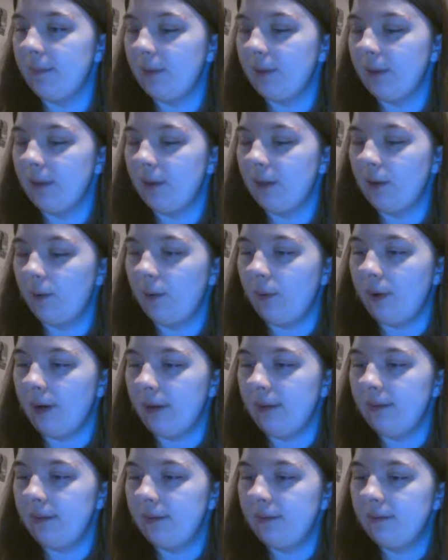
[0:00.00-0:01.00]
But you know
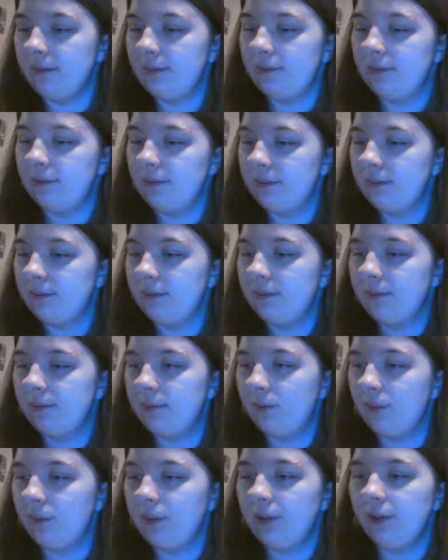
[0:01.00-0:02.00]
what?
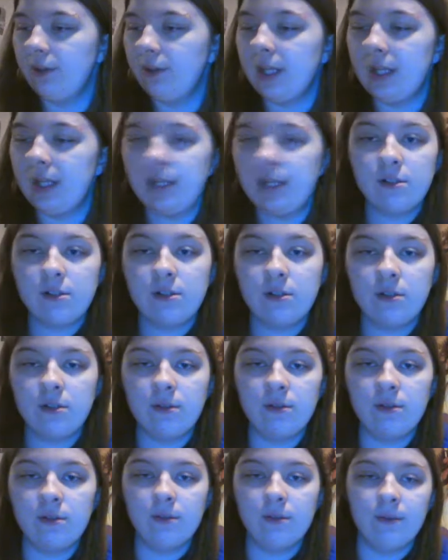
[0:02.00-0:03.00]
When you get
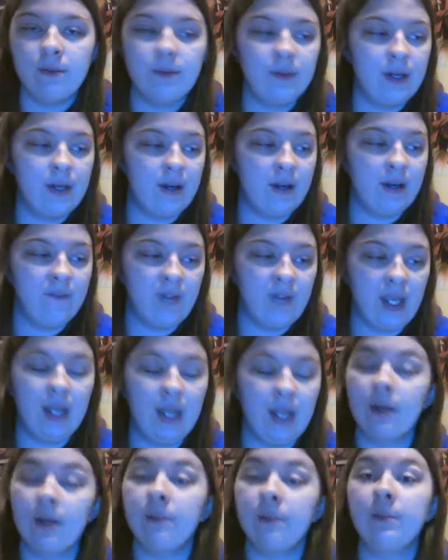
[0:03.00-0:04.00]
into a
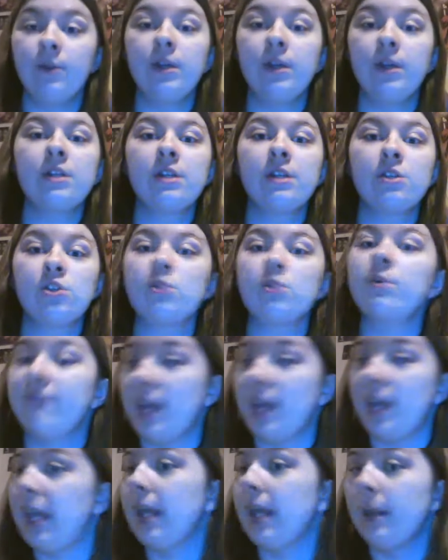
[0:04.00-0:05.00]
fandom, you get into a
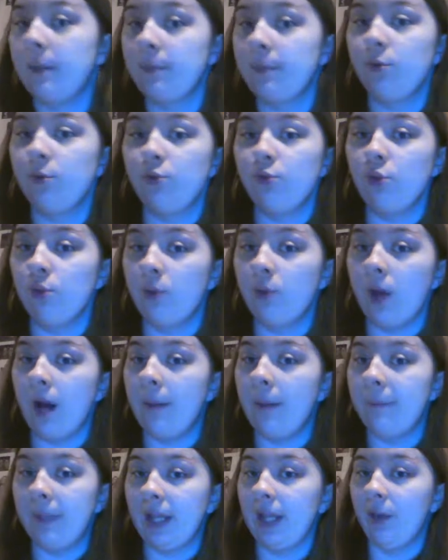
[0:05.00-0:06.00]
fandom. You do
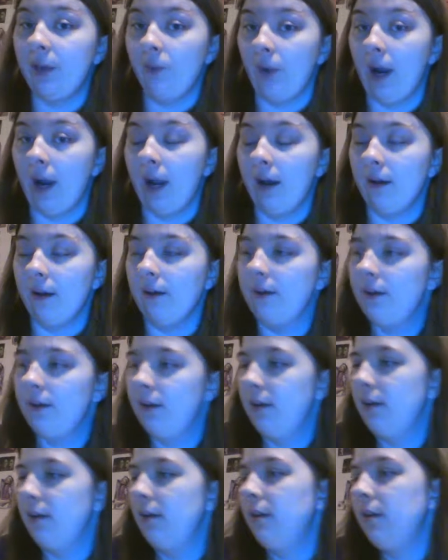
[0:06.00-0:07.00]
not play around.
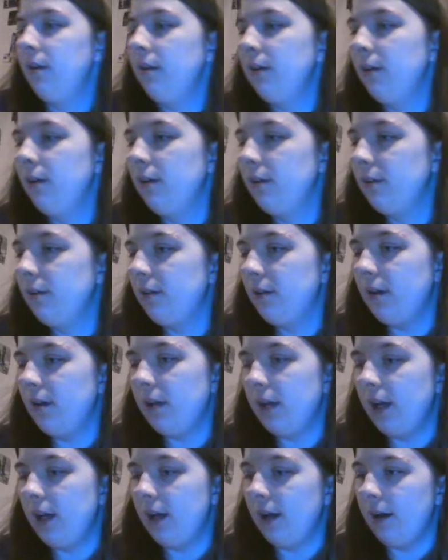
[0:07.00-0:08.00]

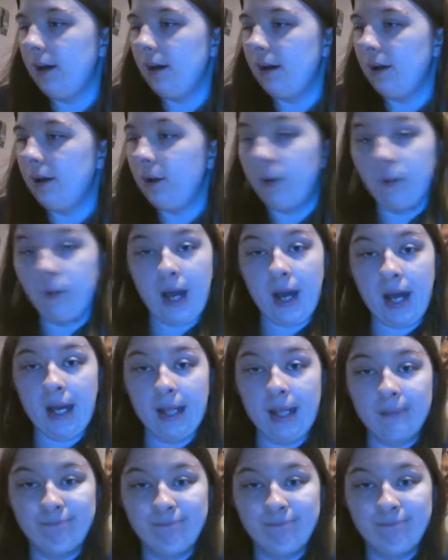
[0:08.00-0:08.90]
Alrighty.